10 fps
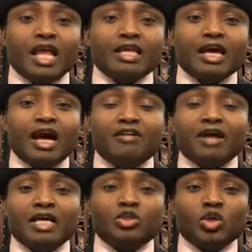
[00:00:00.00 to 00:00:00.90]
like
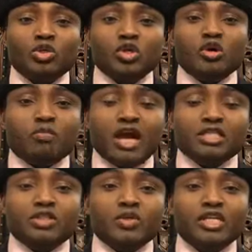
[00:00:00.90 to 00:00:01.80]
I told
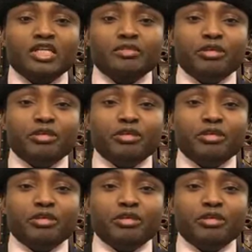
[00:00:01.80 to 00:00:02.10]
Yorubas during the